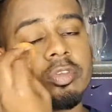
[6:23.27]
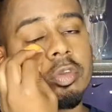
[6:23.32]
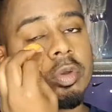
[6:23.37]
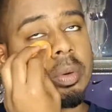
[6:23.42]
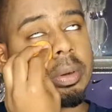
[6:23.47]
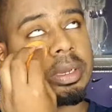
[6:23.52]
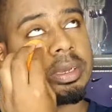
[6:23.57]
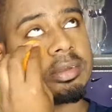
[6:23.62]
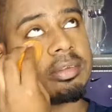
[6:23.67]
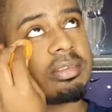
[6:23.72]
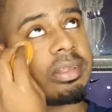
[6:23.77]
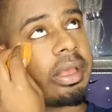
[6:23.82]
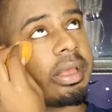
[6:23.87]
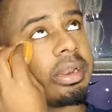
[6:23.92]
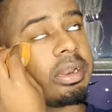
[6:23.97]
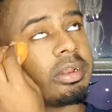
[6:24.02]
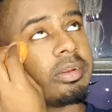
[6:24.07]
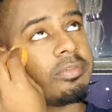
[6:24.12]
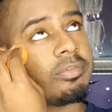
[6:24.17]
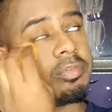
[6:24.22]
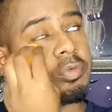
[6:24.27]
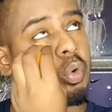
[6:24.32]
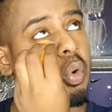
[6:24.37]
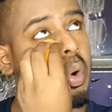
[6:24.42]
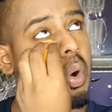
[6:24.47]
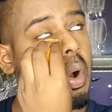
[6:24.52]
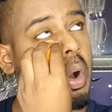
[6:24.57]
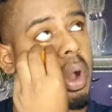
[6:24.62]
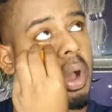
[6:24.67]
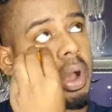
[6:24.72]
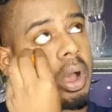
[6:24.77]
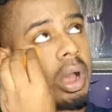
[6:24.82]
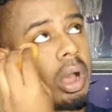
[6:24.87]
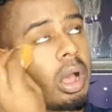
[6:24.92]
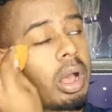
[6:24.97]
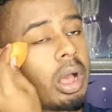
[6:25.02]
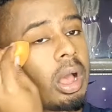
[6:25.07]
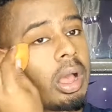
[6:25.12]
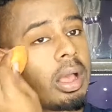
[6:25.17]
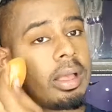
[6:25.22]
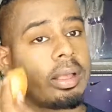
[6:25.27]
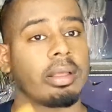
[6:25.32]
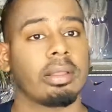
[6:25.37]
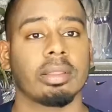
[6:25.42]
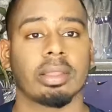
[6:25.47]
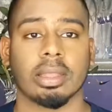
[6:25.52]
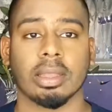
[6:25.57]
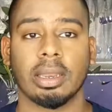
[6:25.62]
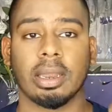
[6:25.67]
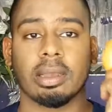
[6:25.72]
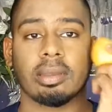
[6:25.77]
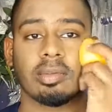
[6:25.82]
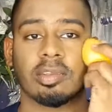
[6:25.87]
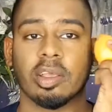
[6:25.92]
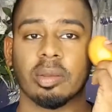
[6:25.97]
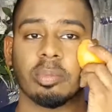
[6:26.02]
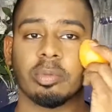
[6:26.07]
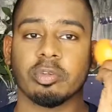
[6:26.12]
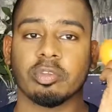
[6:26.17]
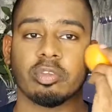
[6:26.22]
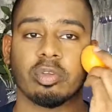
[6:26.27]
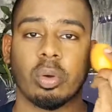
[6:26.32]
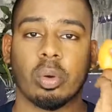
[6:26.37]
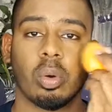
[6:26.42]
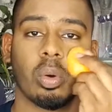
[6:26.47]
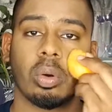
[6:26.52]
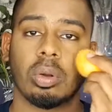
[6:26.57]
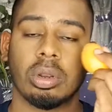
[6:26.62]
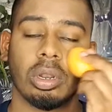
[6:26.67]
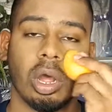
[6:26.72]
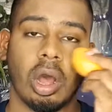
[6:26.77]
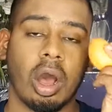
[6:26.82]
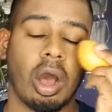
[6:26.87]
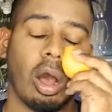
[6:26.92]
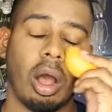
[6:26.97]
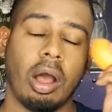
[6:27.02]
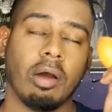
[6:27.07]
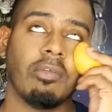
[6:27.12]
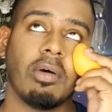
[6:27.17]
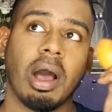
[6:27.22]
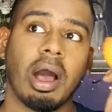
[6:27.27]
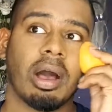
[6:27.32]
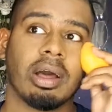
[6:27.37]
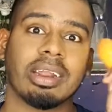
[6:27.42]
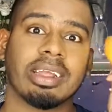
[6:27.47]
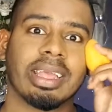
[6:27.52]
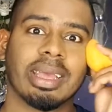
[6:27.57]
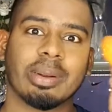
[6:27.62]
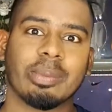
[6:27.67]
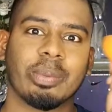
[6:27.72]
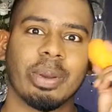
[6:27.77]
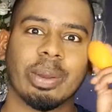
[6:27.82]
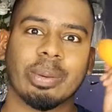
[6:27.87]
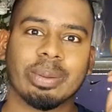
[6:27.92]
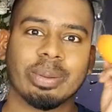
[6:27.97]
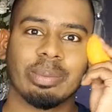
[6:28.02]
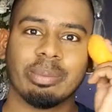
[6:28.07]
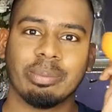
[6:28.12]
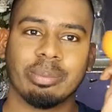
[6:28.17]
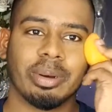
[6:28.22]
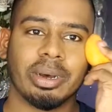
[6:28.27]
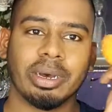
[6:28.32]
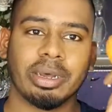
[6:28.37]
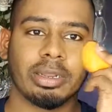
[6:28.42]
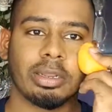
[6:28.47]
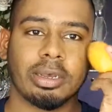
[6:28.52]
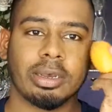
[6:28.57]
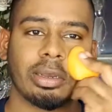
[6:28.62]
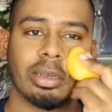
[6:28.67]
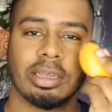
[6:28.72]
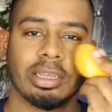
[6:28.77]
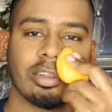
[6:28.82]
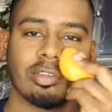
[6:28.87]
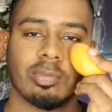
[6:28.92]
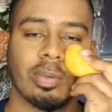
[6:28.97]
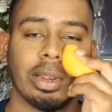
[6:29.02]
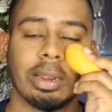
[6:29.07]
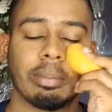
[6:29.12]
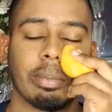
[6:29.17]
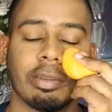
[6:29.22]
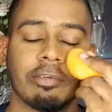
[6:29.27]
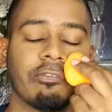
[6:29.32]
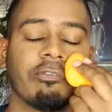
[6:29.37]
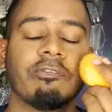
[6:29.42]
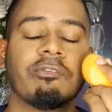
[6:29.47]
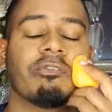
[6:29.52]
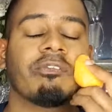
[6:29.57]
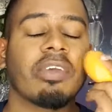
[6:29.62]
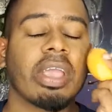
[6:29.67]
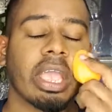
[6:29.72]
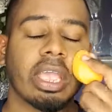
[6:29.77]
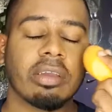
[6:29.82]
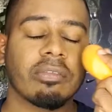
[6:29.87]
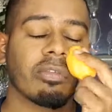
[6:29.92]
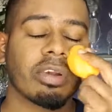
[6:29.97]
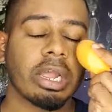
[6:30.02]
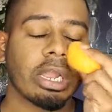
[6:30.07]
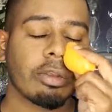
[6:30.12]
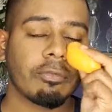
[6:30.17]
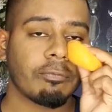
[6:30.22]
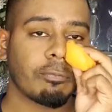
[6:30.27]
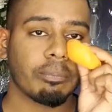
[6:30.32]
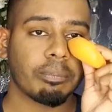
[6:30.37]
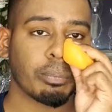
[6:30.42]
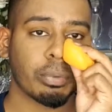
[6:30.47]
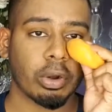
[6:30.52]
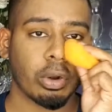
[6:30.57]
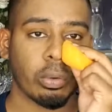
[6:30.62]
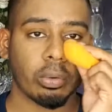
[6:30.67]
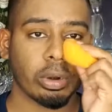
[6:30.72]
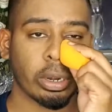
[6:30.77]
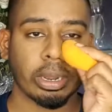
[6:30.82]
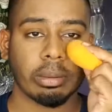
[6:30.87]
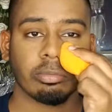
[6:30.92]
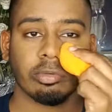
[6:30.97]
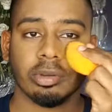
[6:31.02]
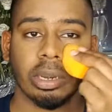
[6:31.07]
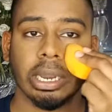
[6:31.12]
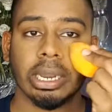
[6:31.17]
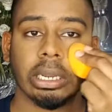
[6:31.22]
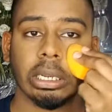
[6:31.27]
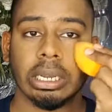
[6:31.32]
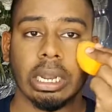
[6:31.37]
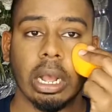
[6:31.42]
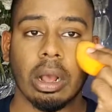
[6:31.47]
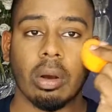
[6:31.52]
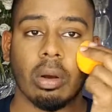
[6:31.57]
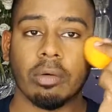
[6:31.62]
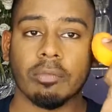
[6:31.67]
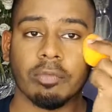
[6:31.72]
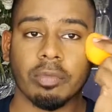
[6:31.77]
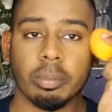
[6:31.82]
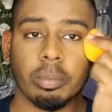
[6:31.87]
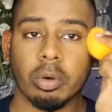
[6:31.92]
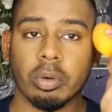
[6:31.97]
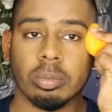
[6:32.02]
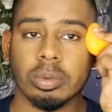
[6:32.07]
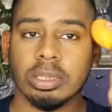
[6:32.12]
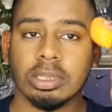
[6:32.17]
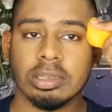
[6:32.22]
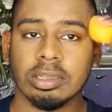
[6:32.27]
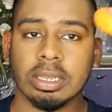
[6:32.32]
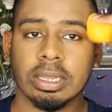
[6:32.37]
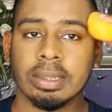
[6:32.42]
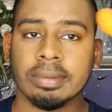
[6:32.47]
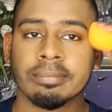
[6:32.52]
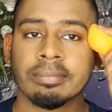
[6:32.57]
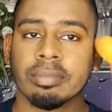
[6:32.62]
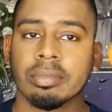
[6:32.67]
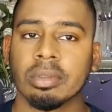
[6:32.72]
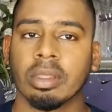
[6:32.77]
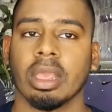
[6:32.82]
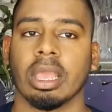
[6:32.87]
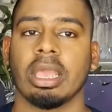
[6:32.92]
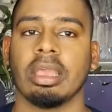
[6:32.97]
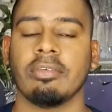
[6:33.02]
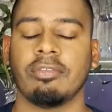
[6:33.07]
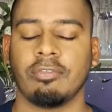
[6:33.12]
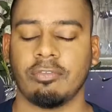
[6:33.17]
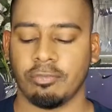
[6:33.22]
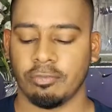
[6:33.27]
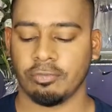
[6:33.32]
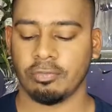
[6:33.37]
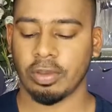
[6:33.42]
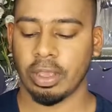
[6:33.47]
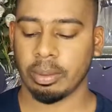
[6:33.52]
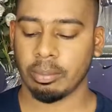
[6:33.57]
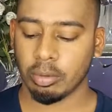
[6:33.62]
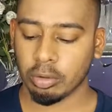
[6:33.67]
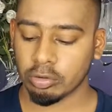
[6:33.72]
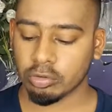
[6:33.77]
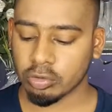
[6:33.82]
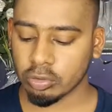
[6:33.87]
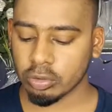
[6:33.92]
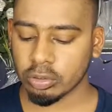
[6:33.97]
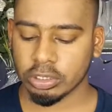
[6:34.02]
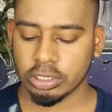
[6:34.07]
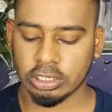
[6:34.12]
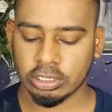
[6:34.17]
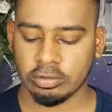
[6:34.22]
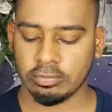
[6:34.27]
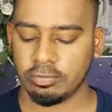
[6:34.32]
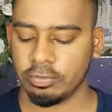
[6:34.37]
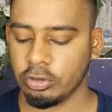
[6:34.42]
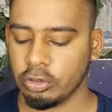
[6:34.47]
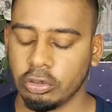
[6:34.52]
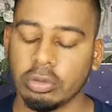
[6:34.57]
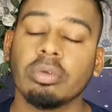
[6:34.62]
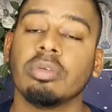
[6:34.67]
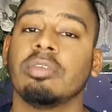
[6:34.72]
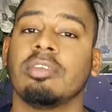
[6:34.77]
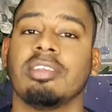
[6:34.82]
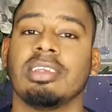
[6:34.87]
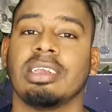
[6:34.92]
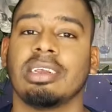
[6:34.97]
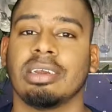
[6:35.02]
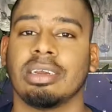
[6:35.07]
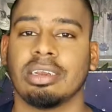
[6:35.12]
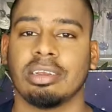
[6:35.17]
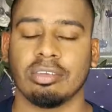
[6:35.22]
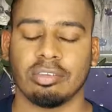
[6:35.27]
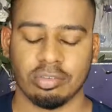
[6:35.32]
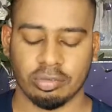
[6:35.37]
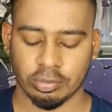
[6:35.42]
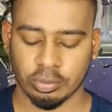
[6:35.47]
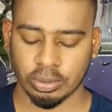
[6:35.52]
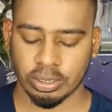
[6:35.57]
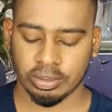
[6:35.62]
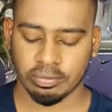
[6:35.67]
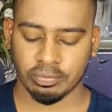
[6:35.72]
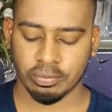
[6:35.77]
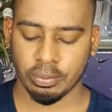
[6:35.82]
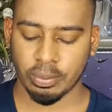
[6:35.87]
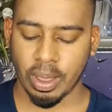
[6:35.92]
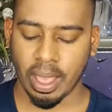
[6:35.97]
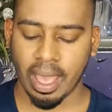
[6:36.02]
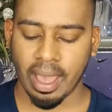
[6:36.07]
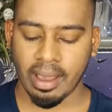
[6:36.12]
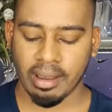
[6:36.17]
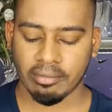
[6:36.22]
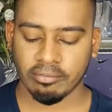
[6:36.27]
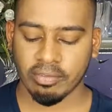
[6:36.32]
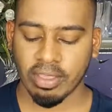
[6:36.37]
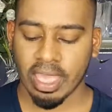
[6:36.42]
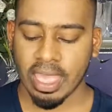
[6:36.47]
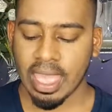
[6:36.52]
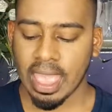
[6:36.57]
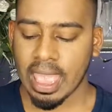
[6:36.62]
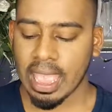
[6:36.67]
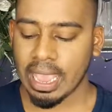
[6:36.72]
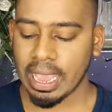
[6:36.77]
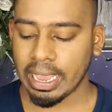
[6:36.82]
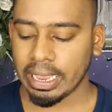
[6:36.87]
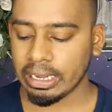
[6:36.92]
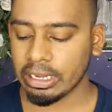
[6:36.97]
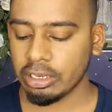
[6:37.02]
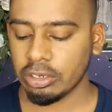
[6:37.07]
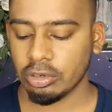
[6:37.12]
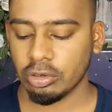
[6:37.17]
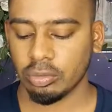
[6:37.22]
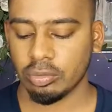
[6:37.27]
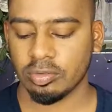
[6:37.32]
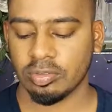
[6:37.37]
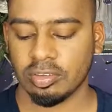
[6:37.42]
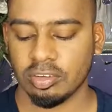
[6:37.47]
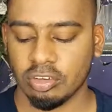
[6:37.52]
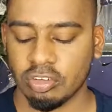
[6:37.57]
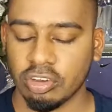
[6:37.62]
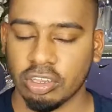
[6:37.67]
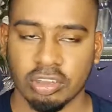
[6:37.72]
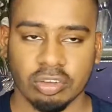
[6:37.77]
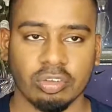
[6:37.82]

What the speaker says: am so excited for the next episode of How to Get Away with Murder. It's one of my favorite programs right now at the moment. If I'm also looking for new series, so if you have any new